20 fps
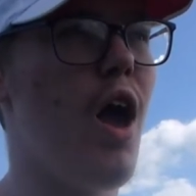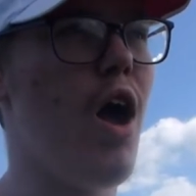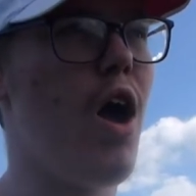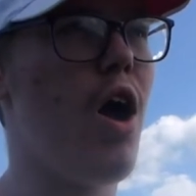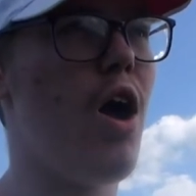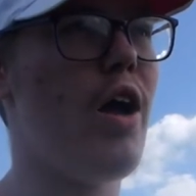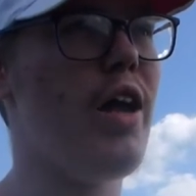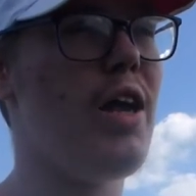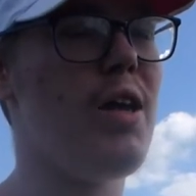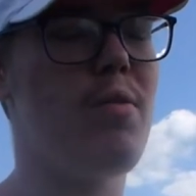
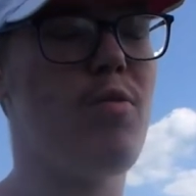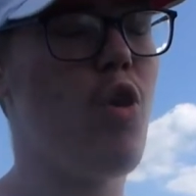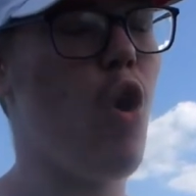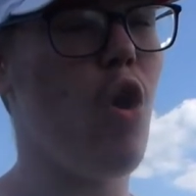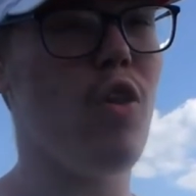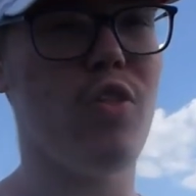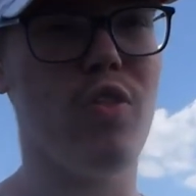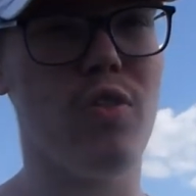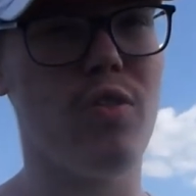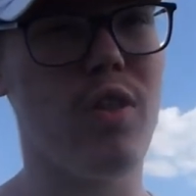Uh, he
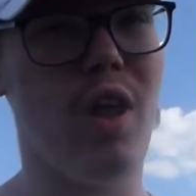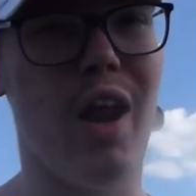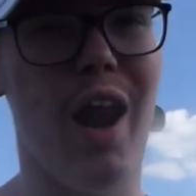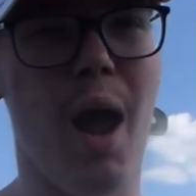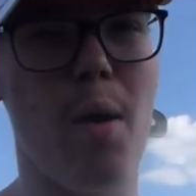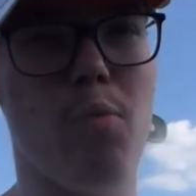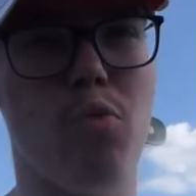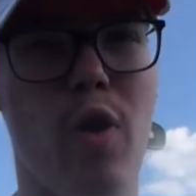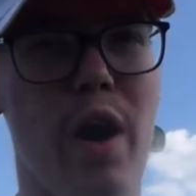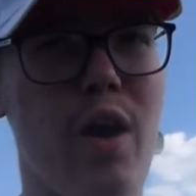got the
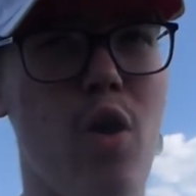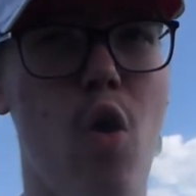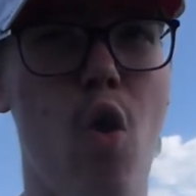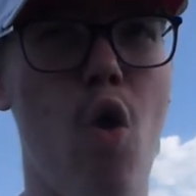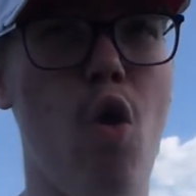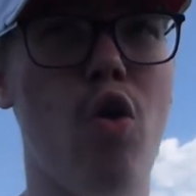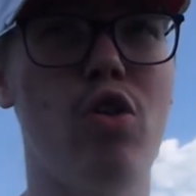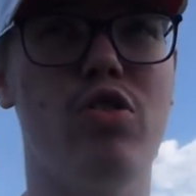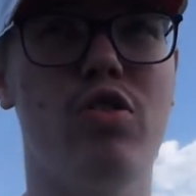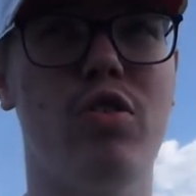lap
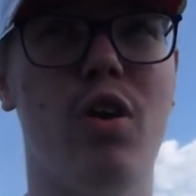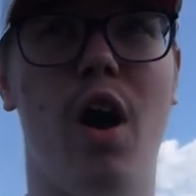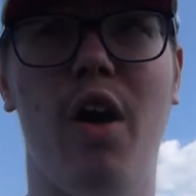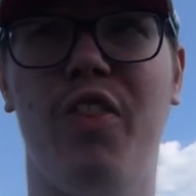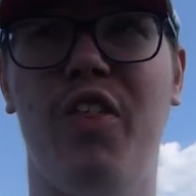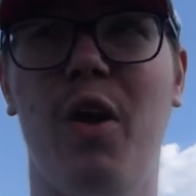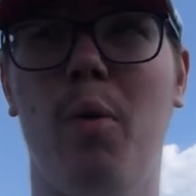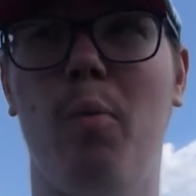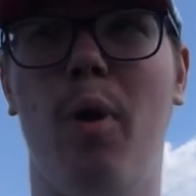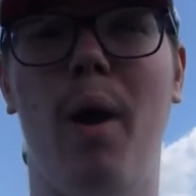record, I
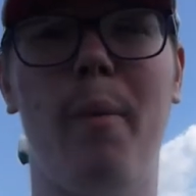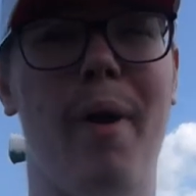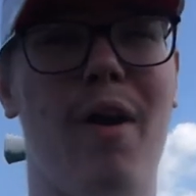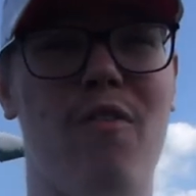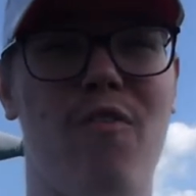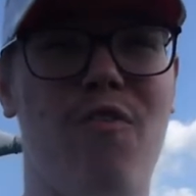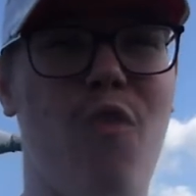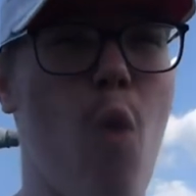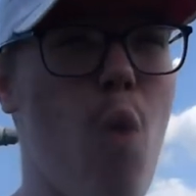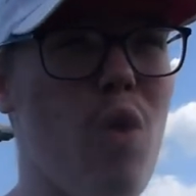think, by
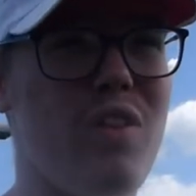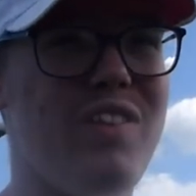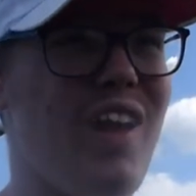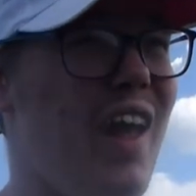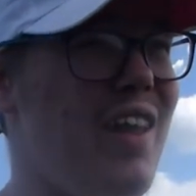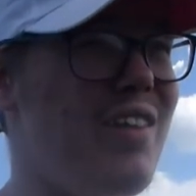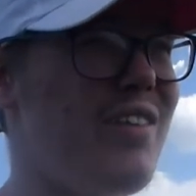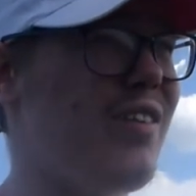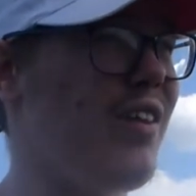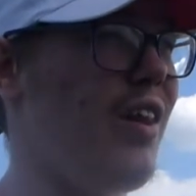about four
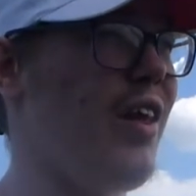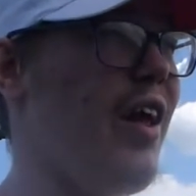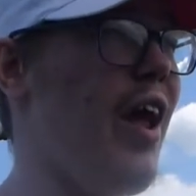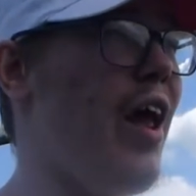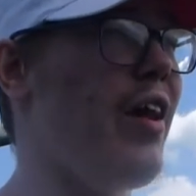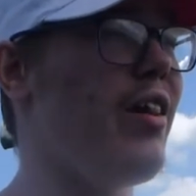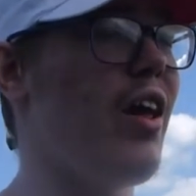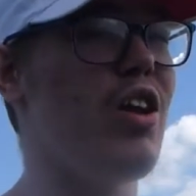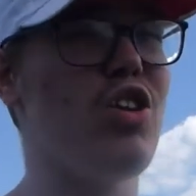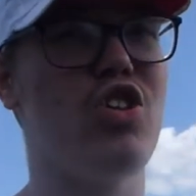tenths at the
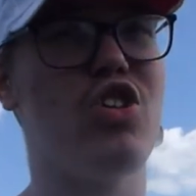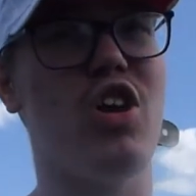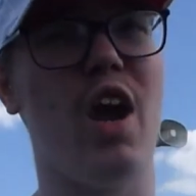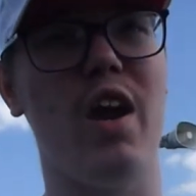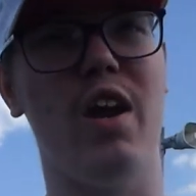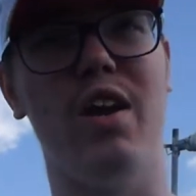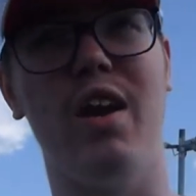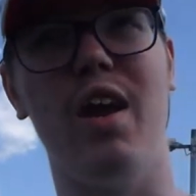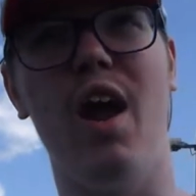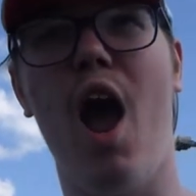end, then
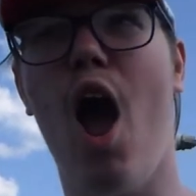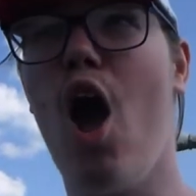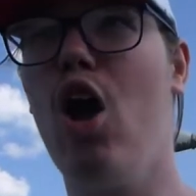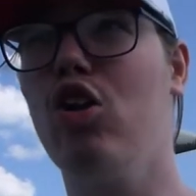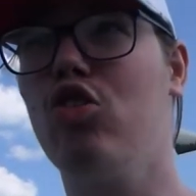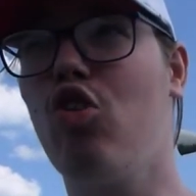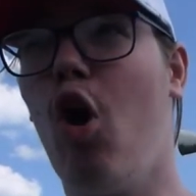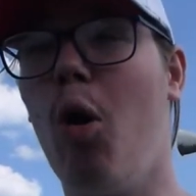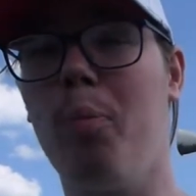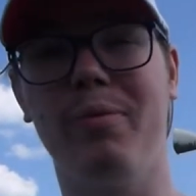Shedden
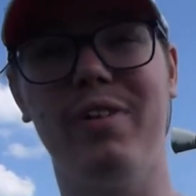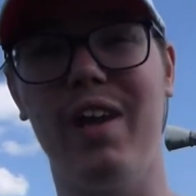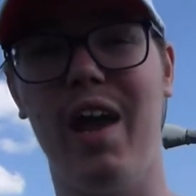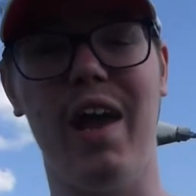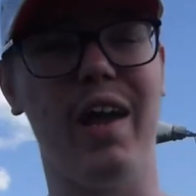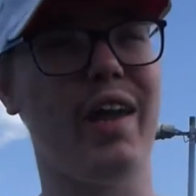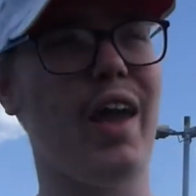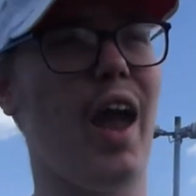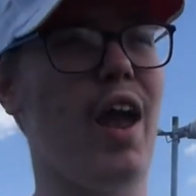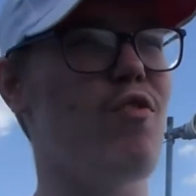topped
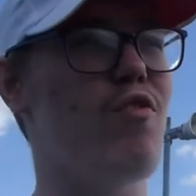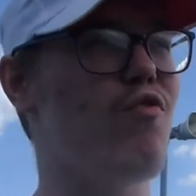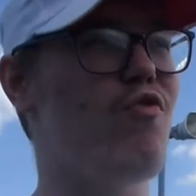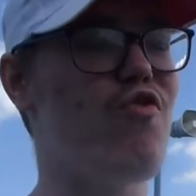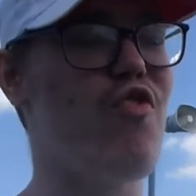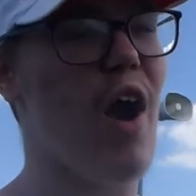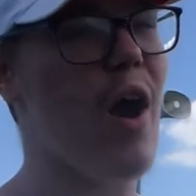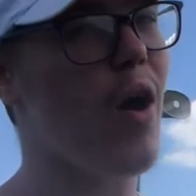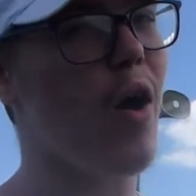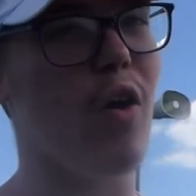it again
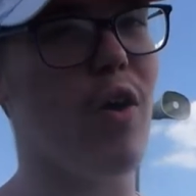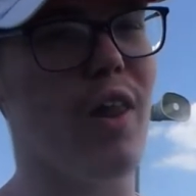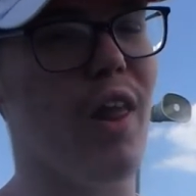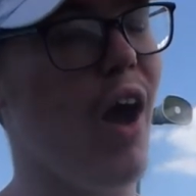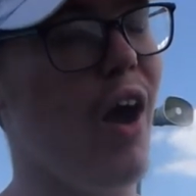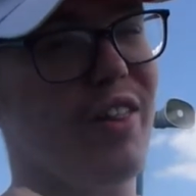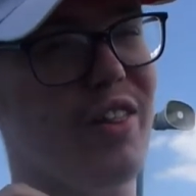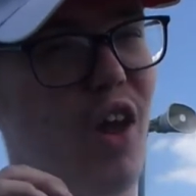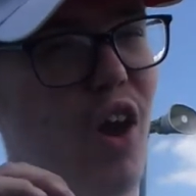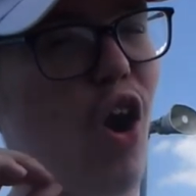very, uh,
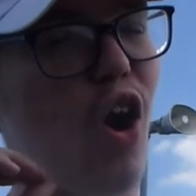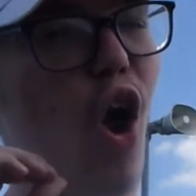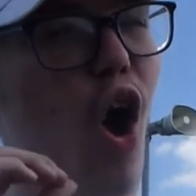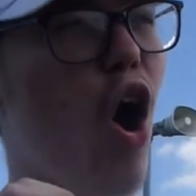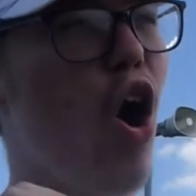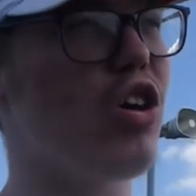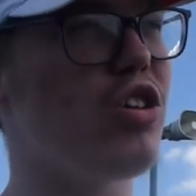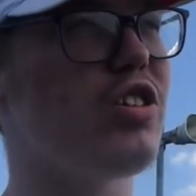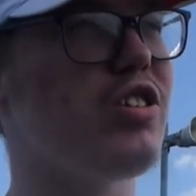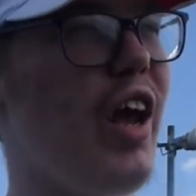at the
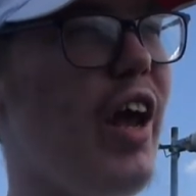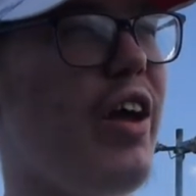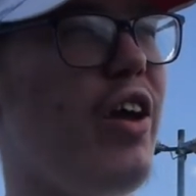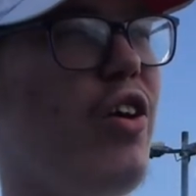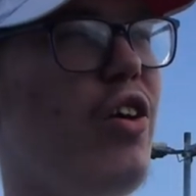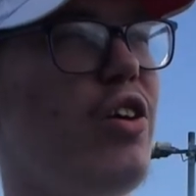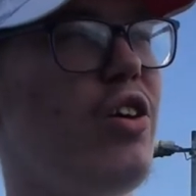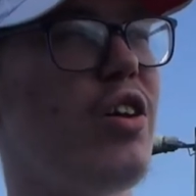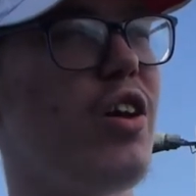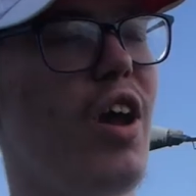last
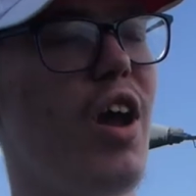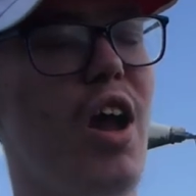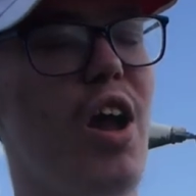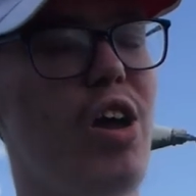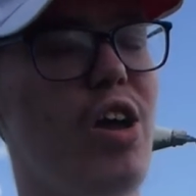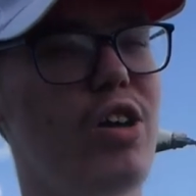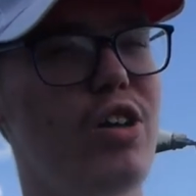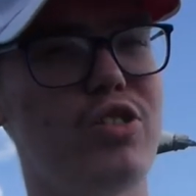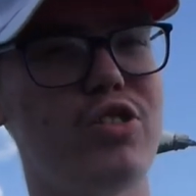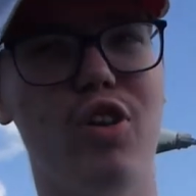second.
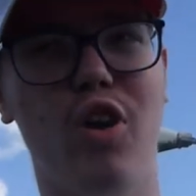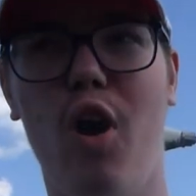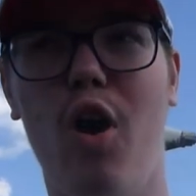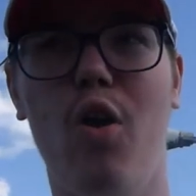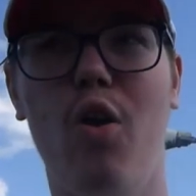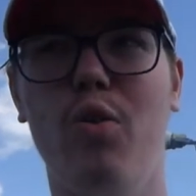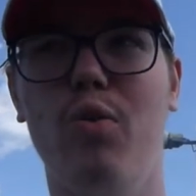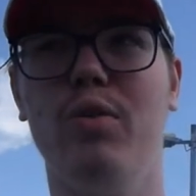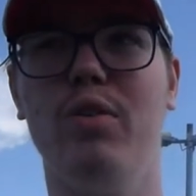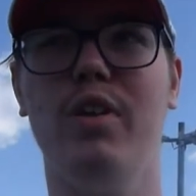
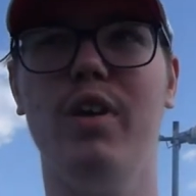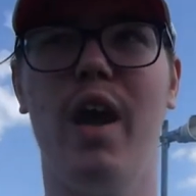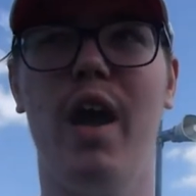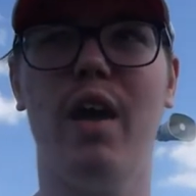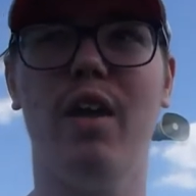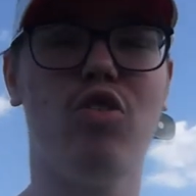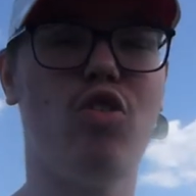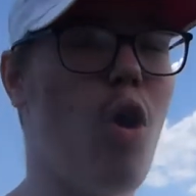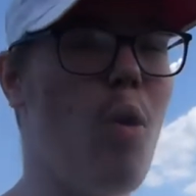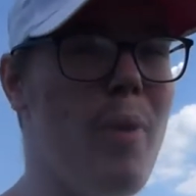So,
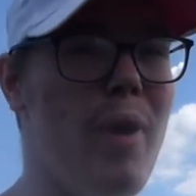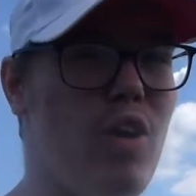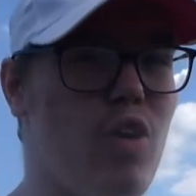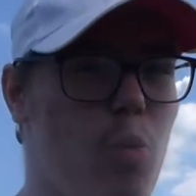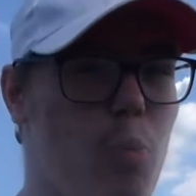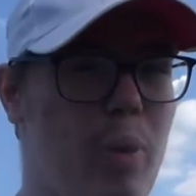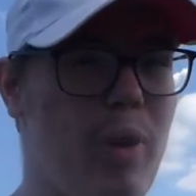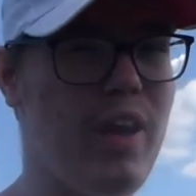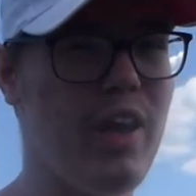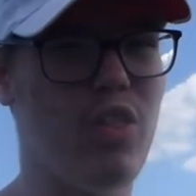yeah, Tom
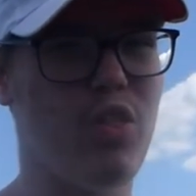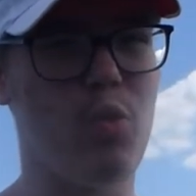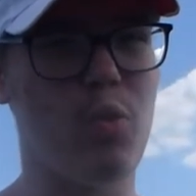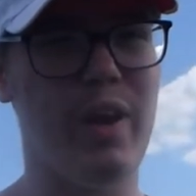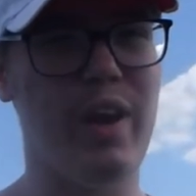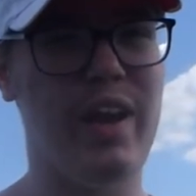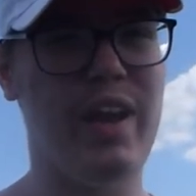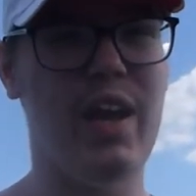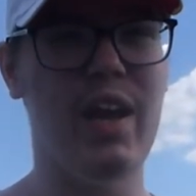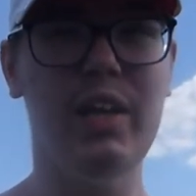Ingram
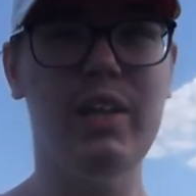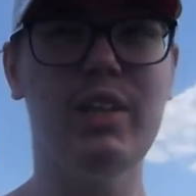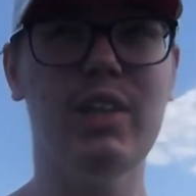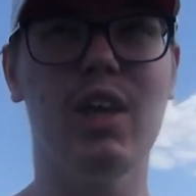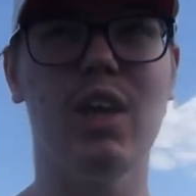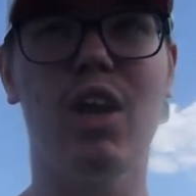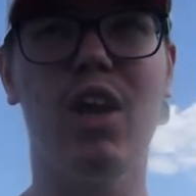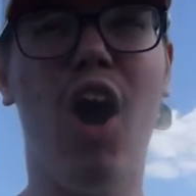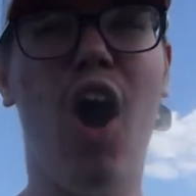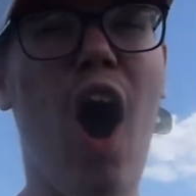
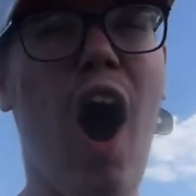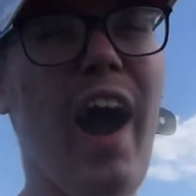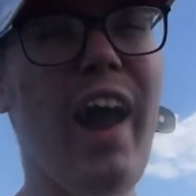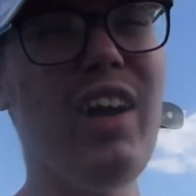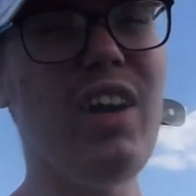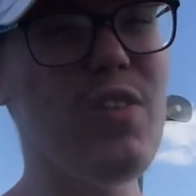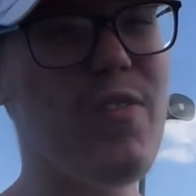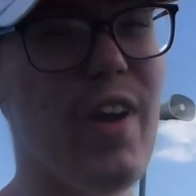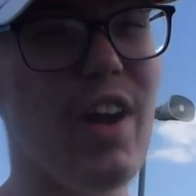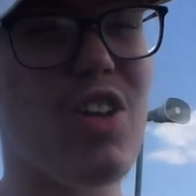P3,
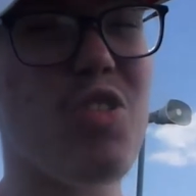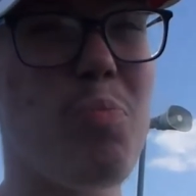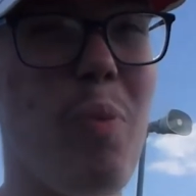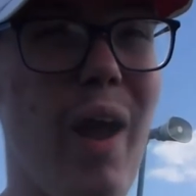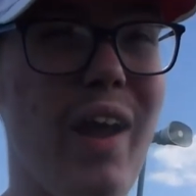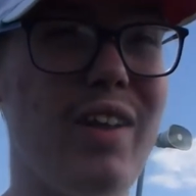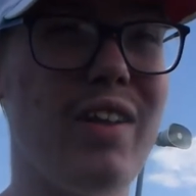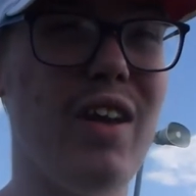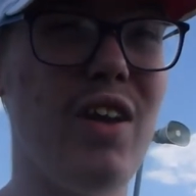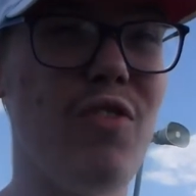kind of
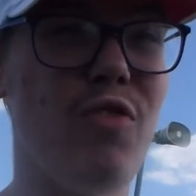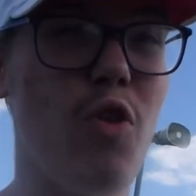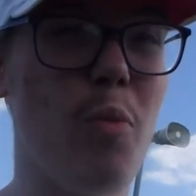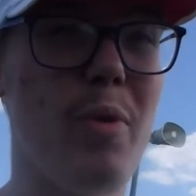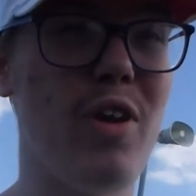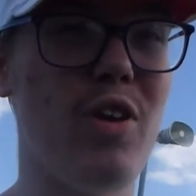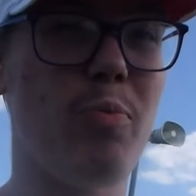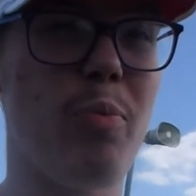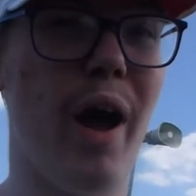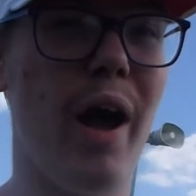expected
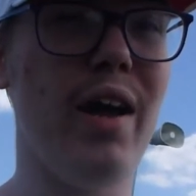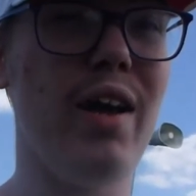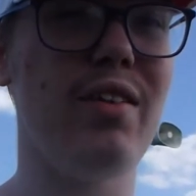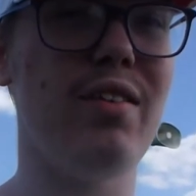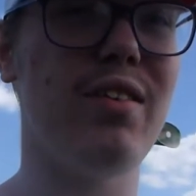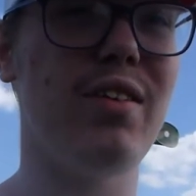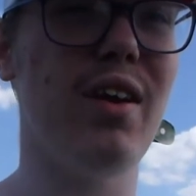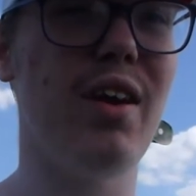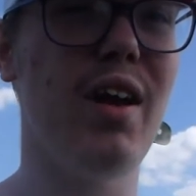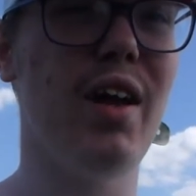from his
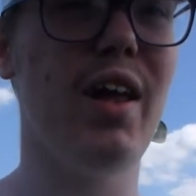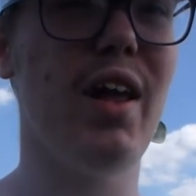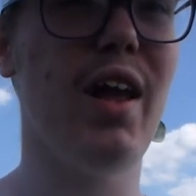pace